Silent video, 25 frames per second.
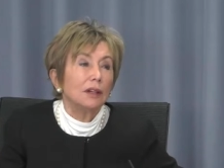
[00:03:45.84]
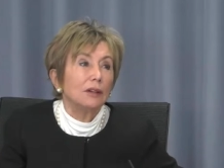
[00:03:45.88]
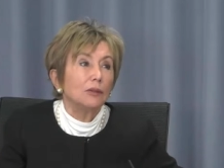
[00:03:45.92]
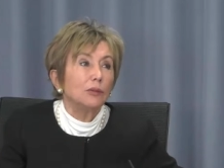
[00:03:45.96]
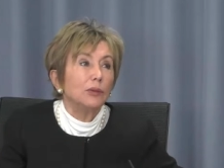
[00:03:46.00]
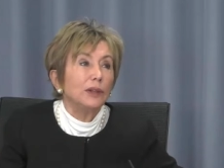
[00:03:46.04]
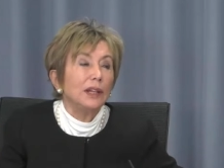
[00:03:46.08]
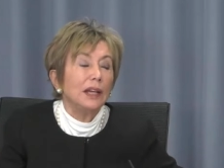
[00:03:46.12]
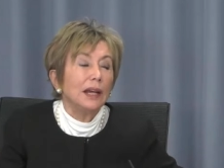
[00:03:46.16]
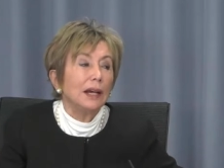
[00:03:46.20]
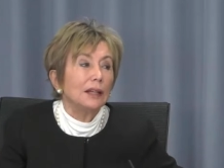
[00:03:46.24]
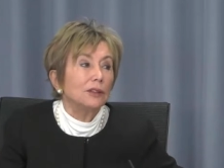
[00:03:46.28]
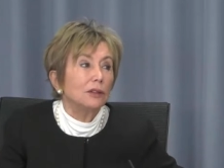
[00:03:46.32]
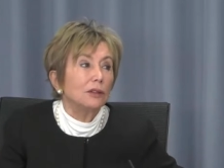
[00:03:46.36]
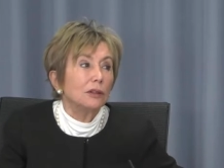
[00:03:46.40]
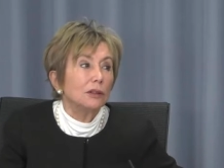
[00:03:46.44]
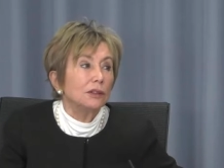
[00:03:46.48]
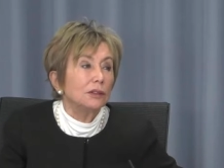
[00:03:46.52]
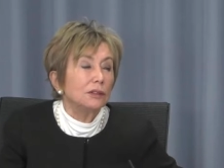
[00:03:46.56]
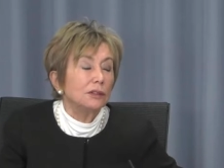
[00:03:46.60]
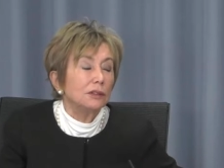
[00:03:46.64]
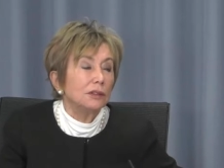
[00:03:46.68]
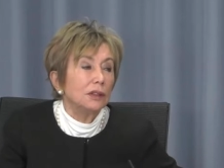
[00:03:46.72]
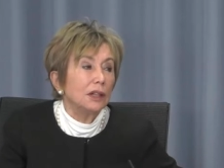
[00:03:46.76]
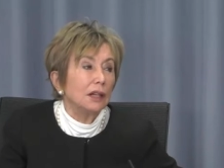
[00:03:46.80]
we had, al
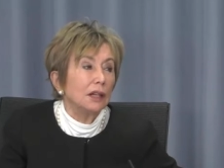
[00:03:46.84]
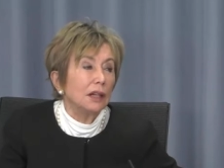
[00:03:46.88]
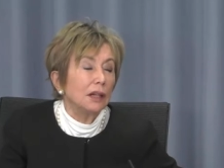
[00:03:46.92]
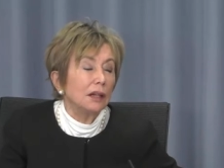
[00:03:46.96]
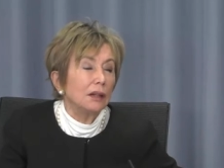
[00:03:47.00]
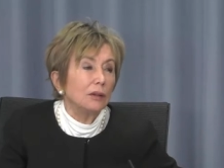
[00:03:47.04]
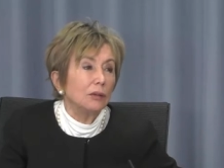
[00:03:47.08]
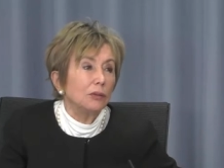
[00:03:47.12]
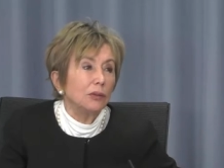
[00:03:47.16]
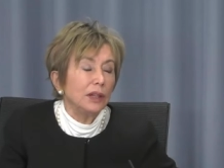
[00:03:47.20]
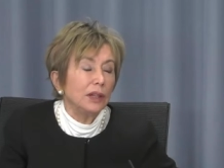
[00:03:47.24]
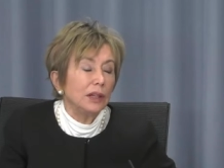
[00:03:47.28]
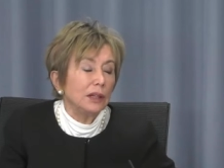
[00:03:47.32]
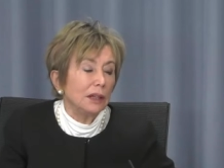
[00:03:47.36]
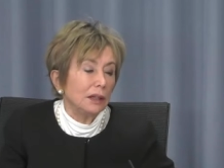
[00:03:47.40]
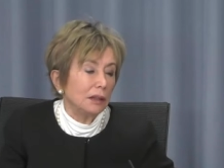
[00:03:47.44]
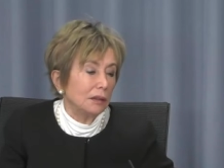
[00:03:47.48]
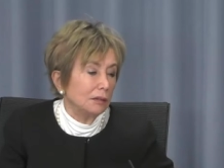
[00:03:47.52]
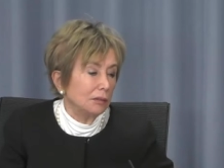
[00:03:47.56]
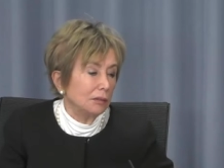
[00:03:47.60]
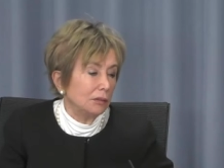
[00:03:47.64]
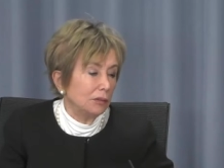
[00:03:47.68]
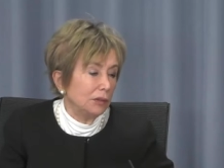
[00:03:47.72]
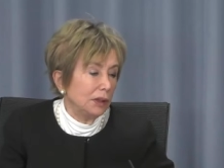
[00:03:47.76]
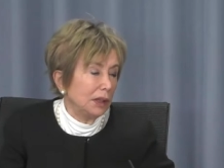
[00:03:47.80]
uh, we,
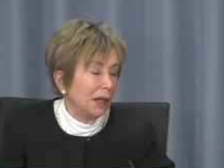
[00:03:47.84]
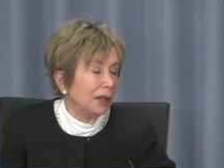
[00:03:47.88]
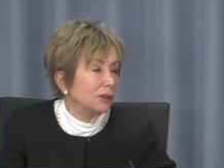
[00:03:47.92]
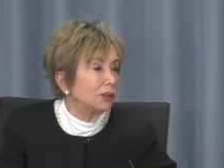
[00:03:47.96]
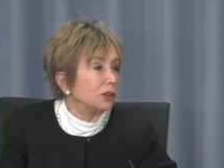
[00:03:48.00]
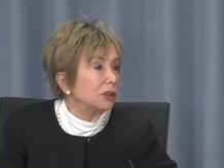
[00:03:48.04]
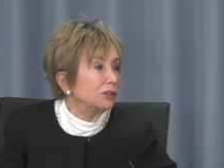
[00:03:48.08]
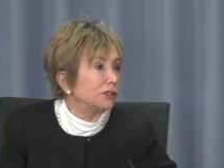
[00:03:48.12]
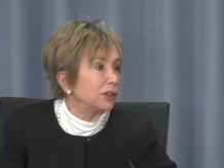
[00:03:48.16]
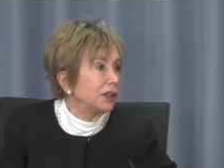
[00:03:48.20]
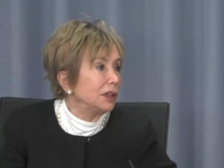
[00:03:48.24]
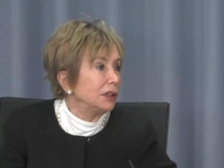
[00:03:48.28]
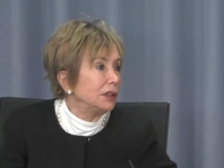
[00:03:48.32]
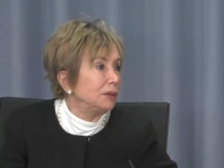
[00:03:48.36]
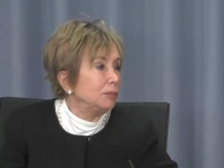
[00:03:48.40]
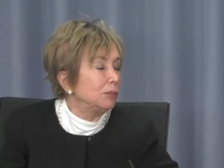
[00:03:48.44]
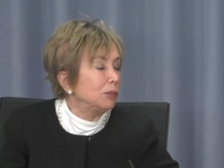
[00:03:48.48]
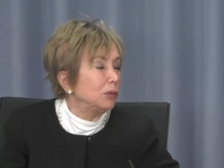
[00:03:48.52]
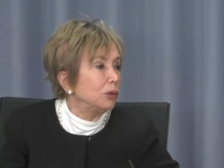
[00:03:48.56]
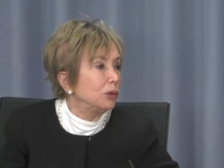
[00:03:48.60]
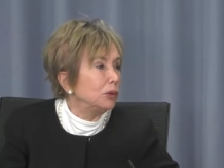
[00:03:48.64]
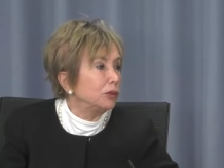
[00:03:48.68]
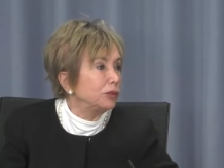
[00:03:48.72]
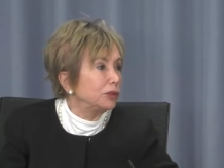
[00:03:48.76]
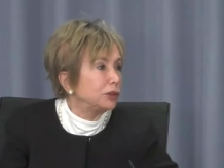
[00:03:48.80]
we had already
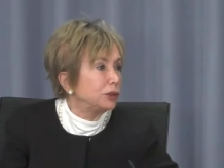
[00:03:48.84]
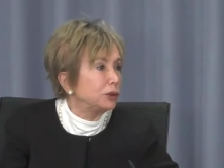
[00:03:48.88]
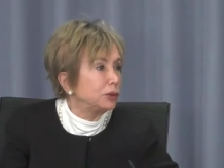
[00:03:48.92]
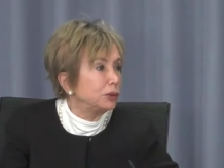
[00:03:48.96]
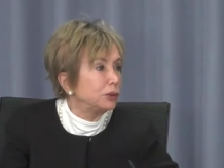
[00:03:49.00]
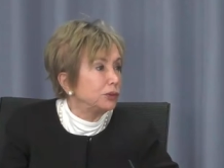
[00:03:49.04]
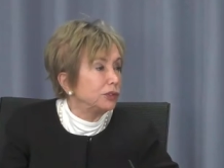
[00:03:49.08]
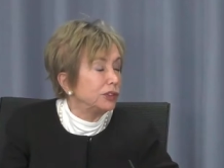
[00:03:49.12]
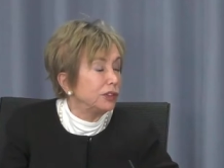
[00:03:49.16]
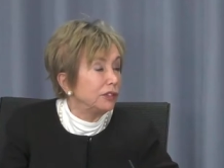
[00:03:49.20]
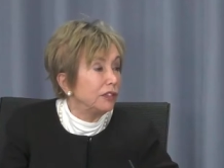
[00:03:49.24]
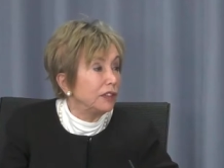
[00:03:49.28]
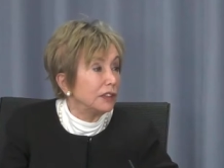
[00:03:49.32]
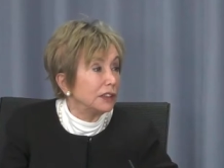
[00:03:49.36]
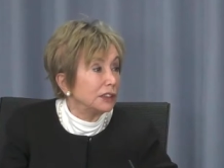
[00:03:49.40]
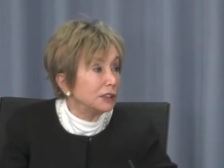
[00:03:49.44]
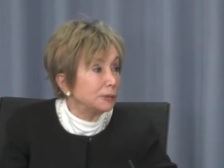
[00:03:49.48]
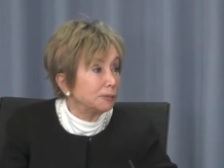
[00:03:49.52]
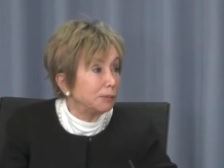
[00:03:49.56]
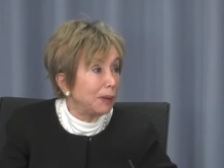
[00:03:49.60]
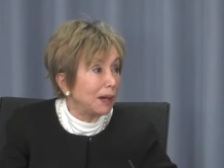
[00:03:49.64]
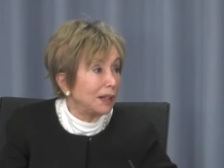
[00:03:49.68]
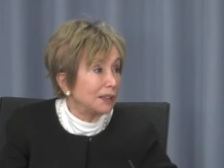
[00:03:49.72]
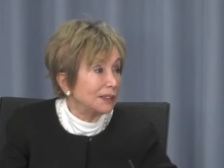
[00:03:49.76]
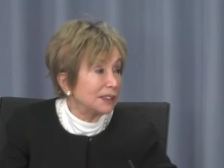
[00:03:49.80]
moved to reverse
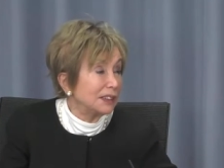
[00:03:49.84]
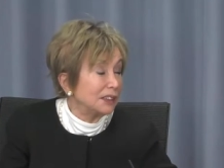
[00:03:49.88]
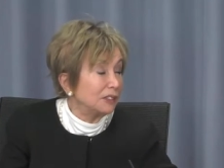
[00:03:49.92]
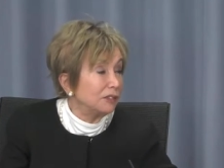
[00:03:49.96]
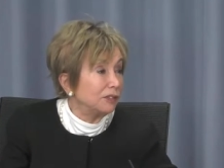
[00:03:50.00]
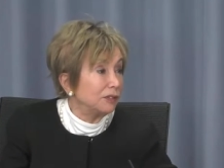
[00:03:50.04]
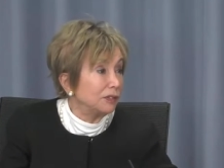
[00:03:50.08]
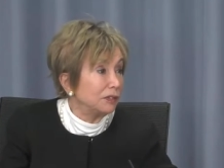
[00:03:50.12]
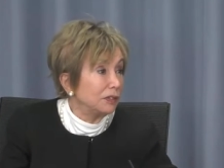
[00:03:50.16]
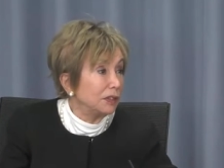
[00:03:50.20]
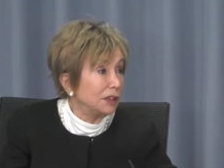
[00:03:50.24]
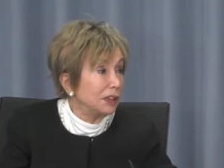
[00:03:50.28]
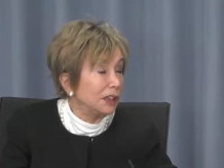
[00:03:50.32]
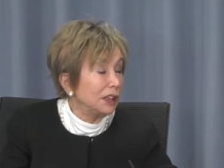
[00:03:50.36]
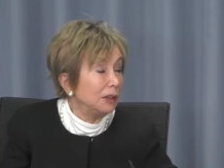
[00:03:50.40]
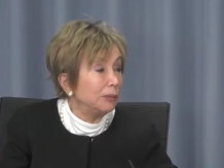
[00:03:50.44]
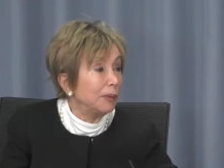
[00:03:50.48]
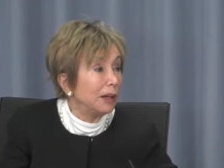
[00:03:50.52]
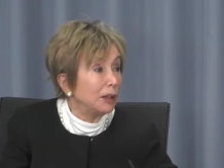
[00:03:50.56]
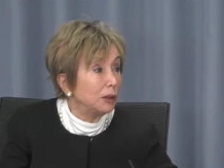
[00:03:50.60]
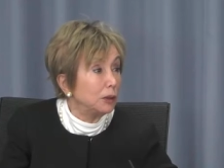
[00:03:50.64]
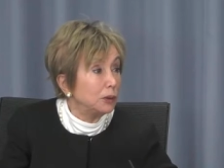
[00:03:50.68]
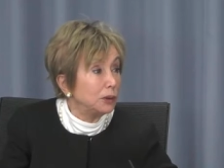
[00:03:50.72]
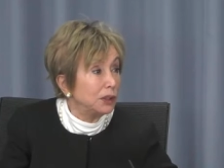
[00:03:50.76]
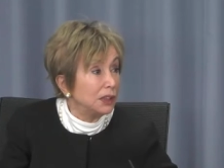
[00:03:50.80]
passive
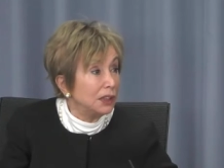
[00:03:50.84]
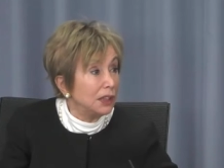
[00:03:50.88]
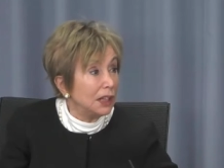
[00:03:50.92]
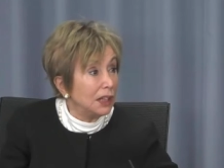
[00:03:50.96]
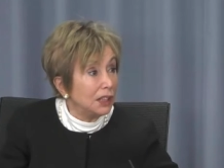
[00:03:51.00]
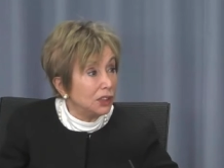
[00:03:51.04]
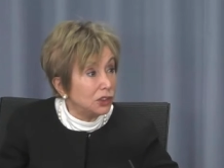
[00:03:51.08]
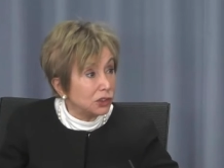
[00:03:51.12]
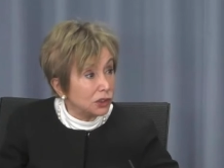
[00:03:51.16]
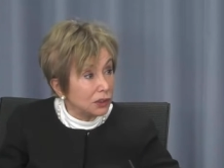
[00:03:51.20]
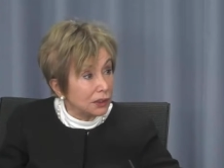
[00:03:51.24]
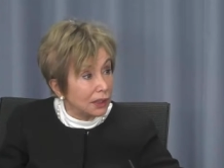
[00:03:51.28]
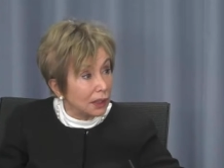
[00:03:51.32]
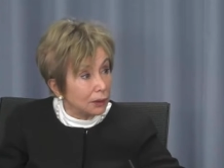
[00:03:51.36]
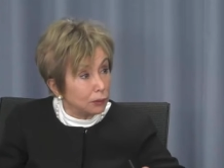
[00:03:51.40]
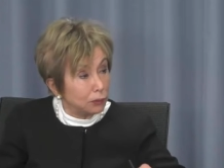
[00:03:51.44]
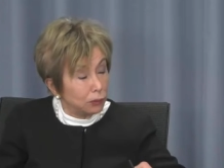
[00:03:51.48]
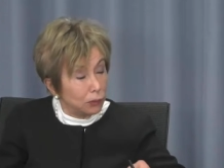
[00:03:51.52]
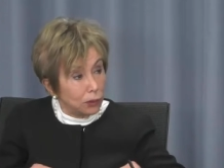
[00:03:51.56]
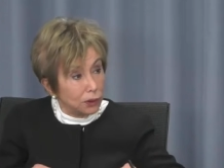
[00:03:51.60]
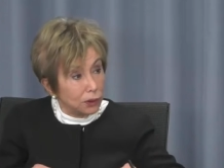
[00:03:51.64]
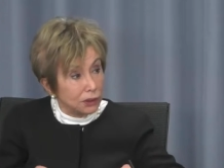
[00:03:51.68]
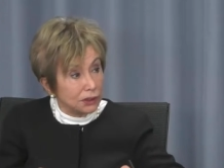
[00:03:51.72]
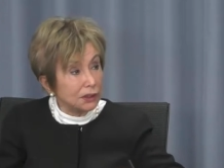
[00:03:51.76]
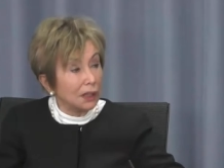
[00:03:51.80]
hemagglutination that
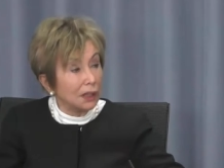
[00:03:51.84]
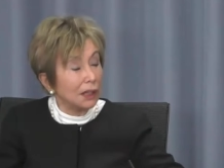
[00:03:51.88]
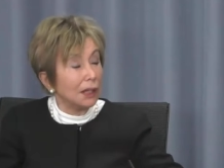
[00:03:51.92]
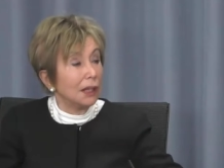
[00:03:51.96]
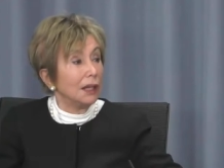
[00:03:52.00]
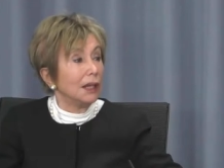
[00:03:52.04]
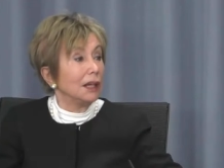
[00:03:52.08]
was